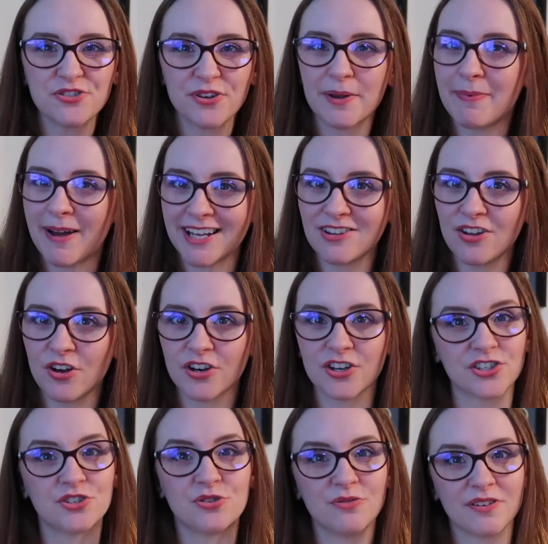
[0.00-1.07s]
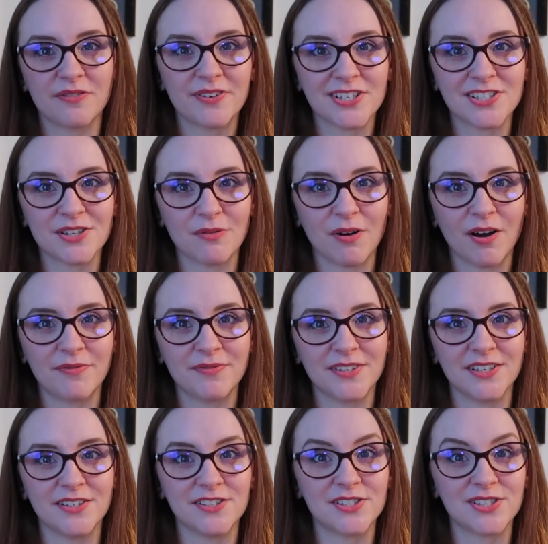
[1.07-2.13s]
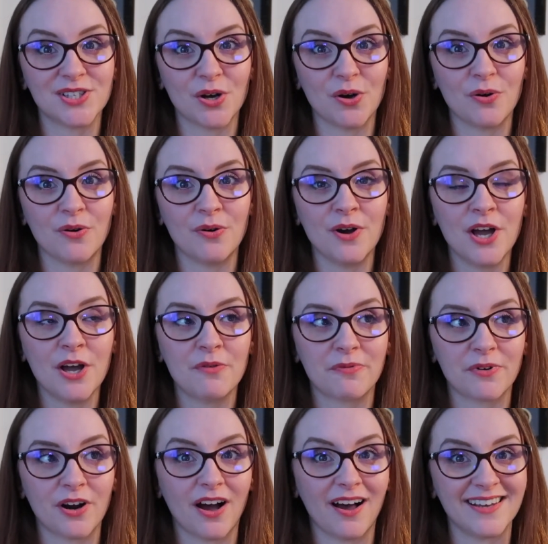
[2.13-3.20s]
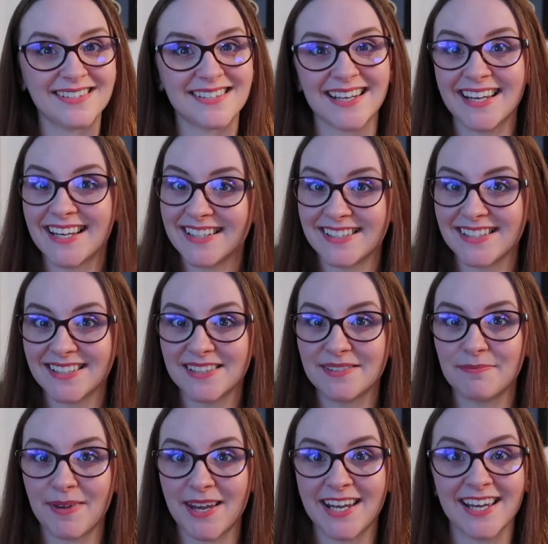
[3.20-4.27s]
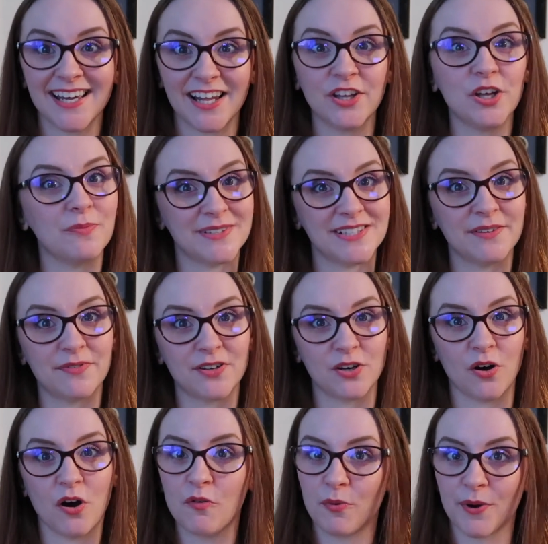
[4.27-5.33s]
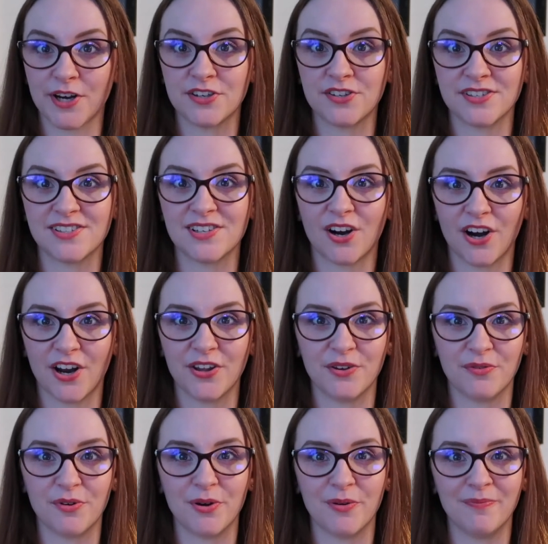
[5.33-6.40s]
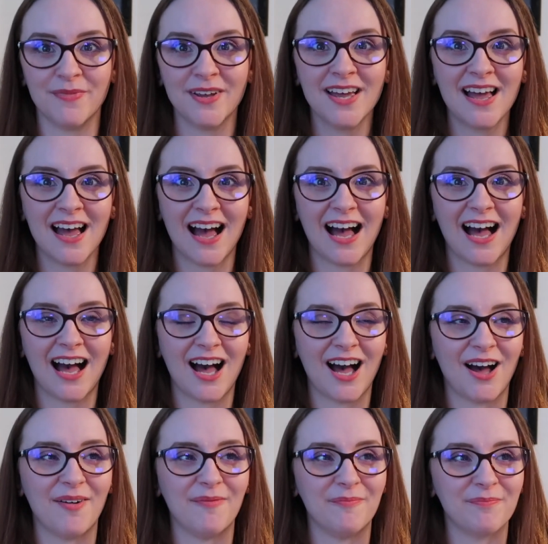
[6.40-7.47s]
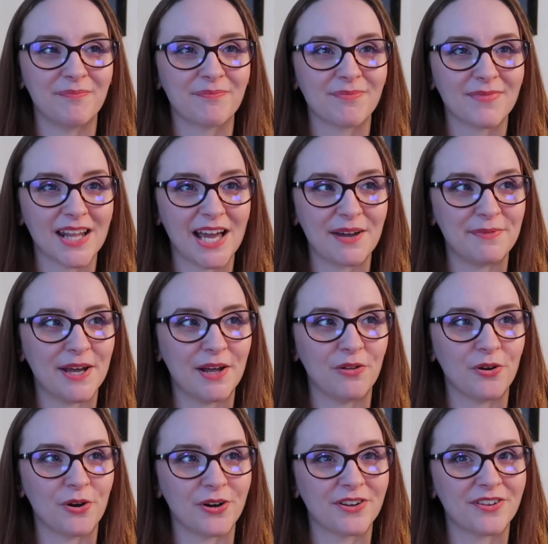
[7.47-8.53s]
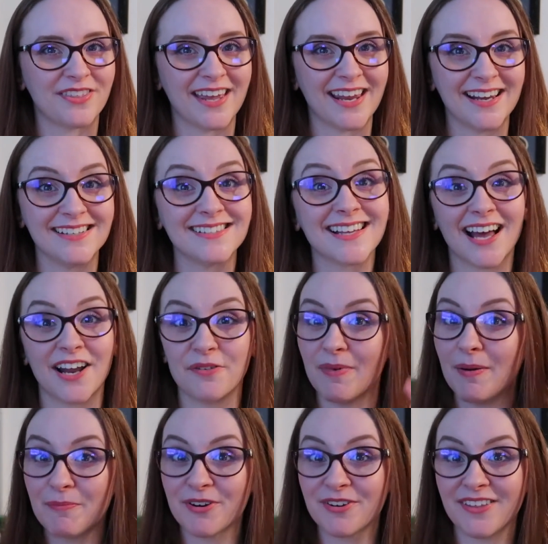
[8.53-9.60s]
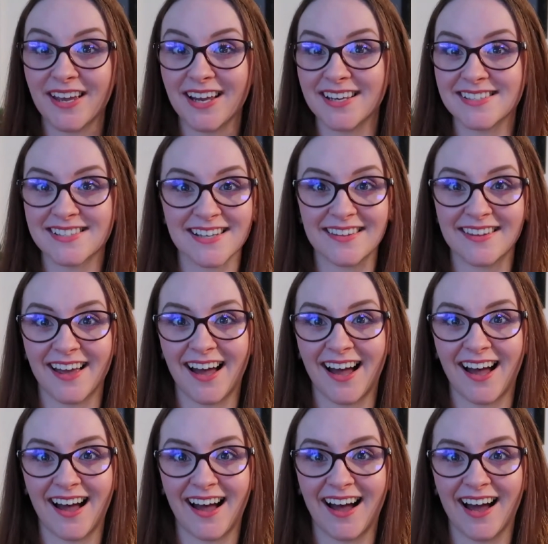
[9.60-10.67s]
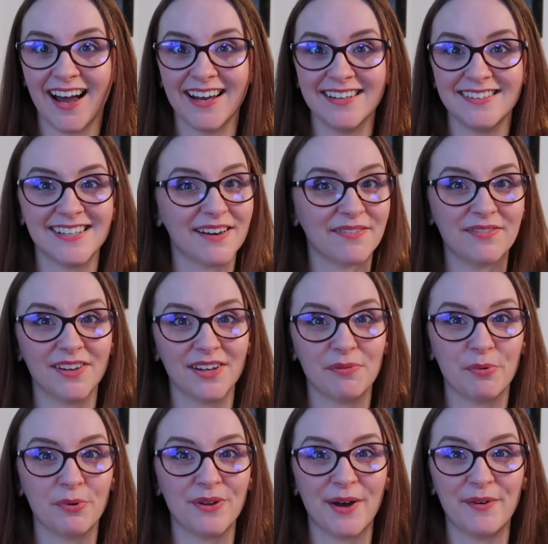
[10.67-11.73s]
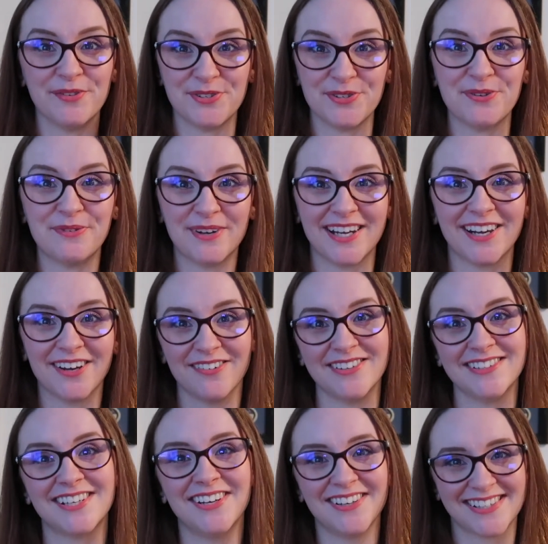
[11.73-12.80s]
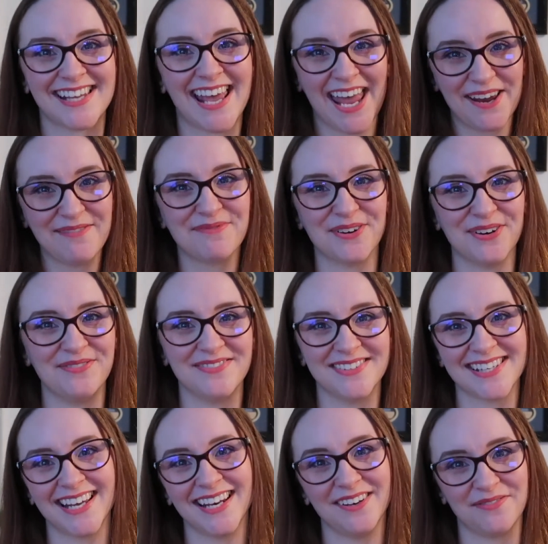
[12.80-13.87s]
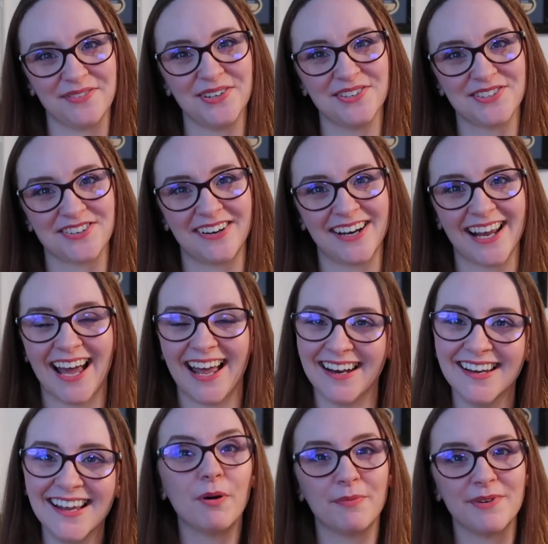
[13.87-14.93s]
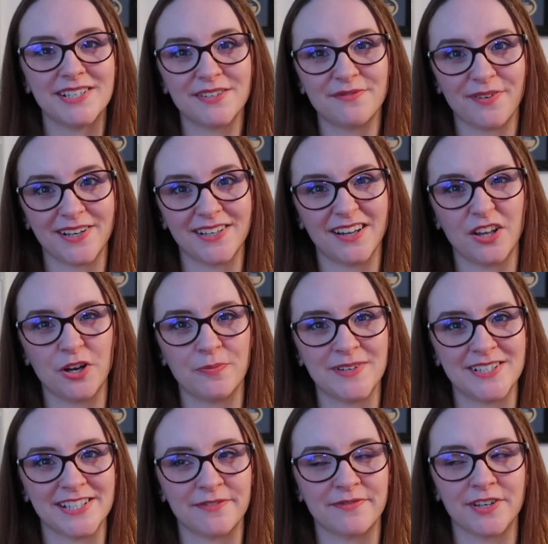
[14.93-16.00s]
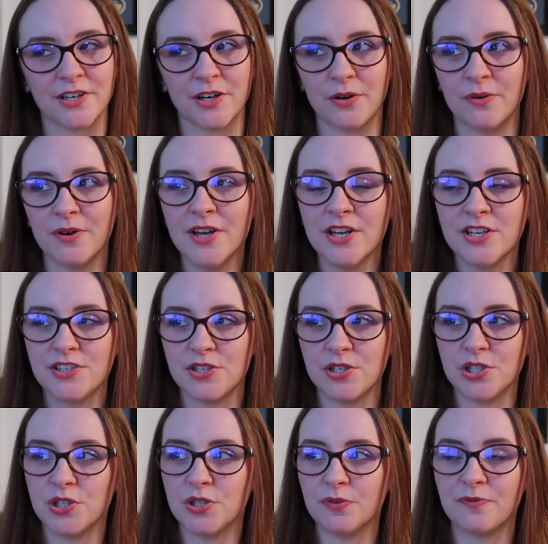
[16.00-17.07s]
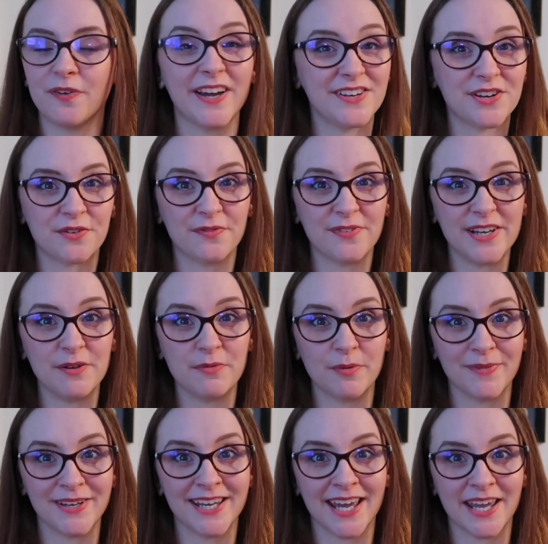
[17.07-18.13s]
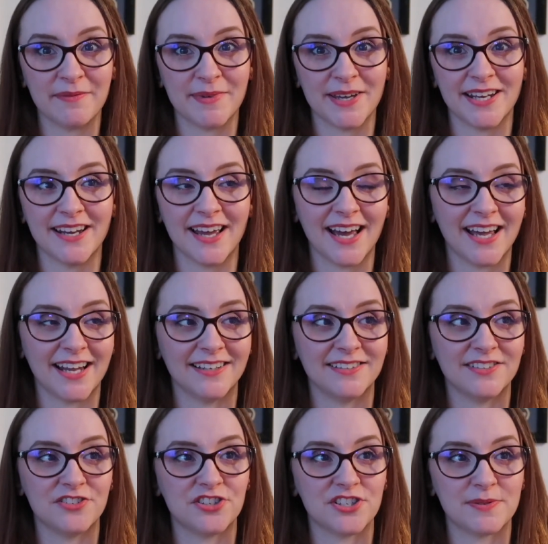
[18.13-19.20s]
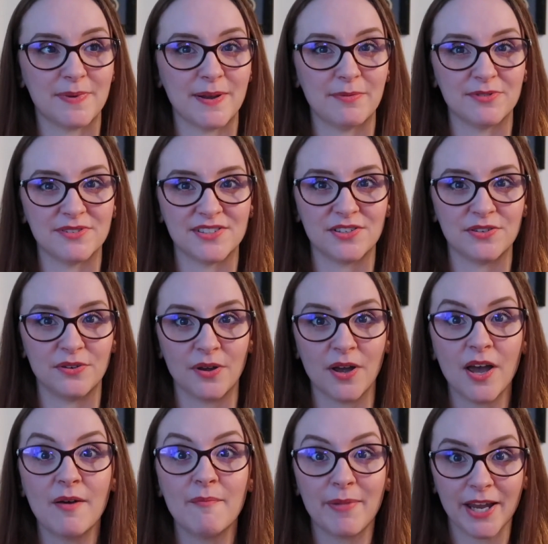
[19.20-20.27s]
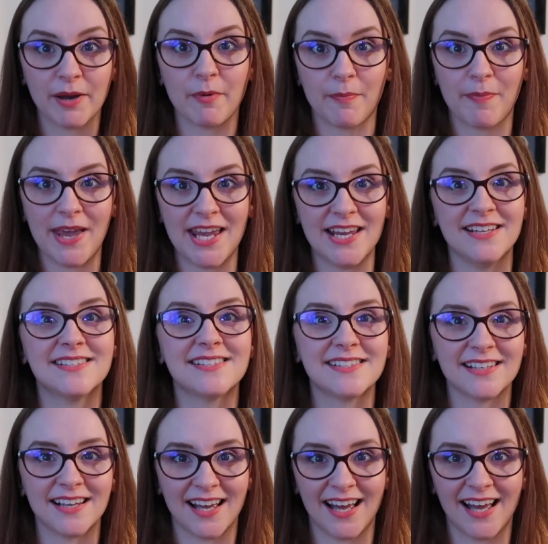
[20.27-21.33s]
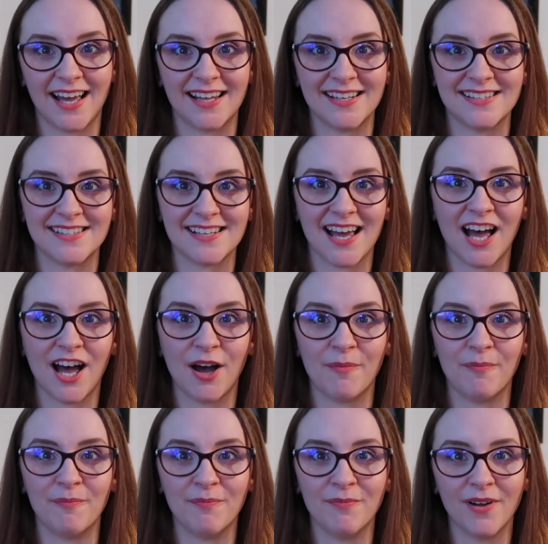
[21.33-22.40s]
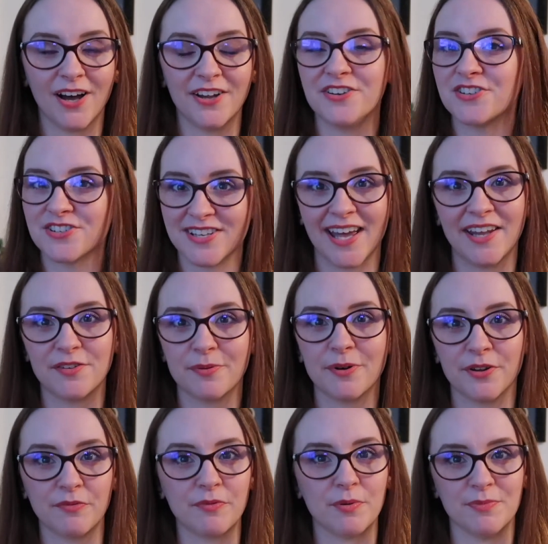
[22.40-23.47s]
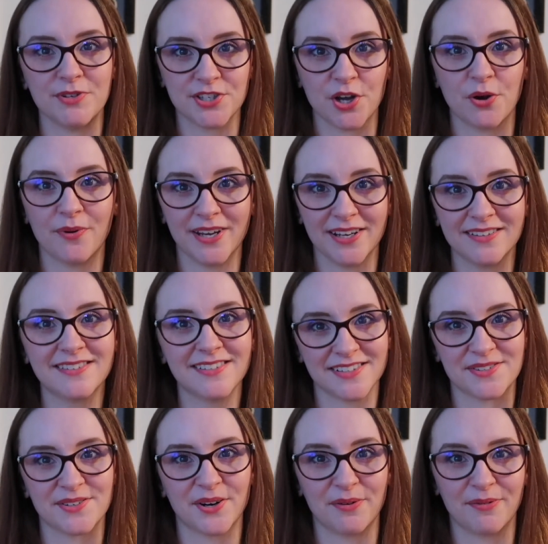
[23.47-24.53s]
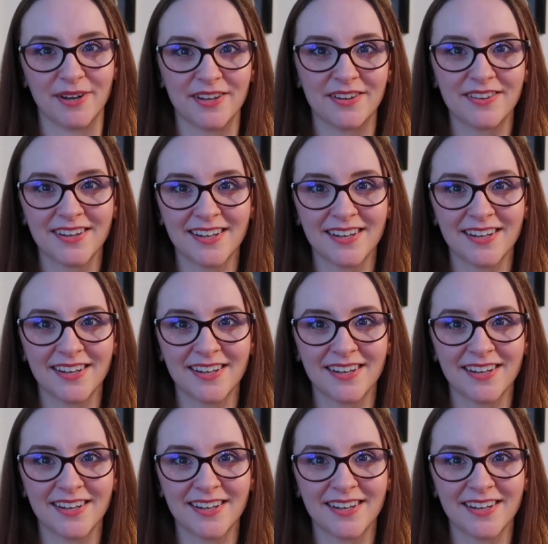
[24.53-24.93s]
enjoy a padlock or two every so often so for us it did make it a little bit difficult of where to start in the room. Um, I've now learned things and remember things that I definitely will now do when I go into escape rooms in the future again. But we did find it a little bit difficult to find our feet when we came in and just be able to pick up a pace and um, understand where the room is going to start with.